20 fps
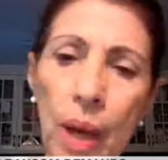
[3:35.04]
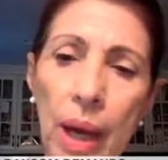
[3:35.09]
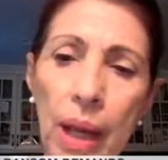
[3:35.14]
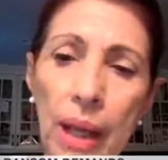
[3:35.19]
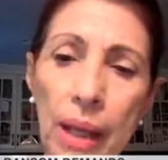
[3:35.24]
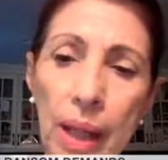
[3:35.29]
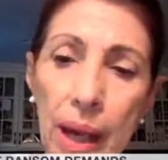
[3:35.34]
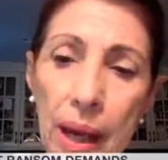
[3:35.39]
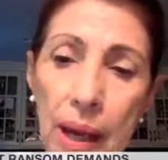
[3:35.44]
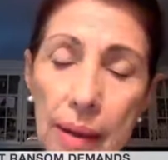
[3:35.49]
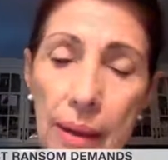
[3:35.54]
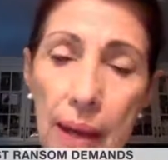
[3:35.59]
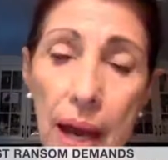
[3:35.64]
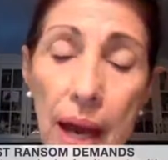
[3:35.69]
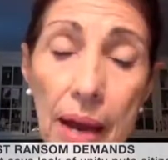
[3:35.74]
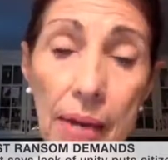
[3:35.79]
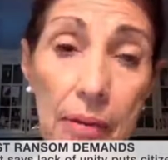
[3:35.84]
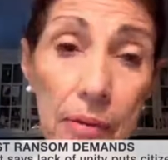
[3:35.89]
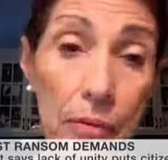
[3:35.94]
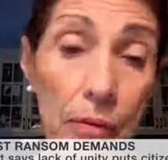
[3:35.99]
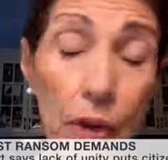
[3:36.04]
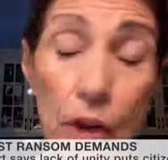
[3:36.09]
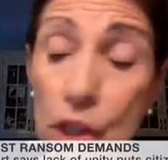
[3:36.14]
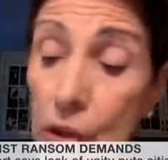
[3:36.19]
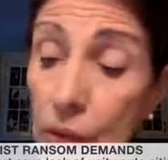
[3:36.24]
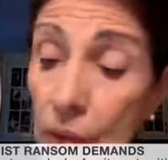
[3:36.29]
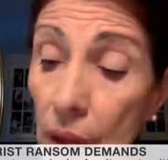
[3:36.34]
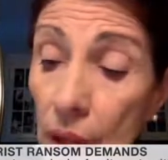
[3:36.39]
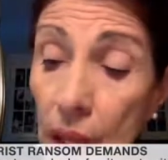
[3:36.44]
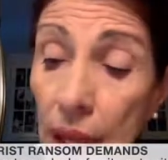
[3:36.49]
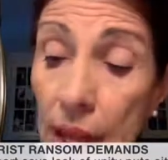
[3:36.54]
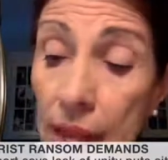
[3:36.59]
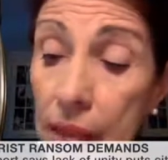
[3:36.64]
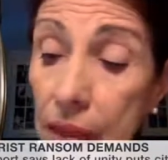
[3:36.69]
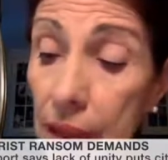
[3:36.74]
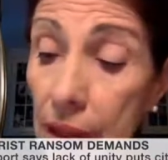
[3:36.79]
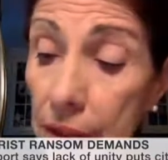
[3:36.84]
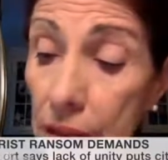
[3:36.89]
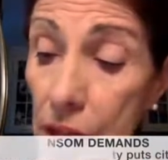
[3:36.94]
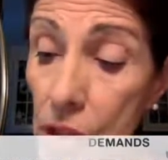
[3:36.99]
Well, first of all, I
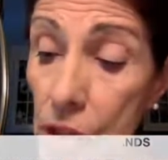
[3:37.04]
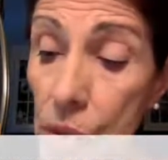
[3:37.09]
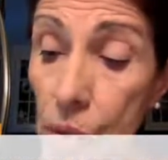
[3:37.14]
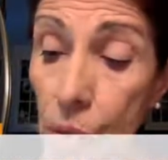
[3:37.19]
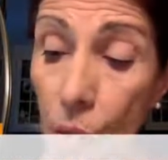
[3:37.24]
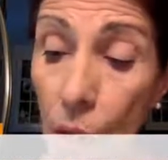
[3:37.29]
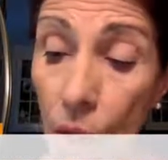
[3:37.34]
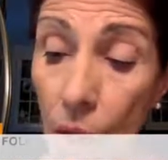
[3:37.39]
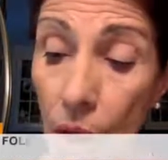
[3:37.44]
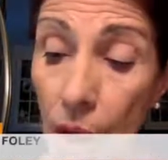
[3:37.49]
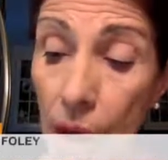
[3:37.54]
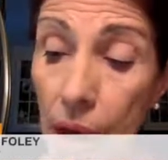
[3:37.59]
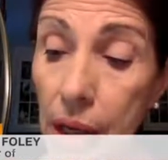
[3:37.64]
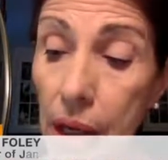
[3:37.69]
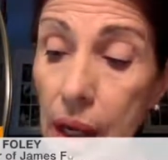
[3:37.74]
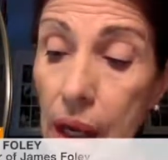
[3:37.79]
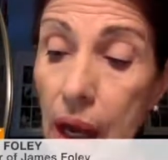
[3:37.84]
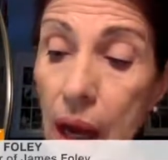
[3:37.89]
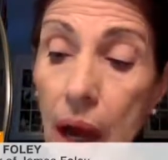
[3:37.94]
think this work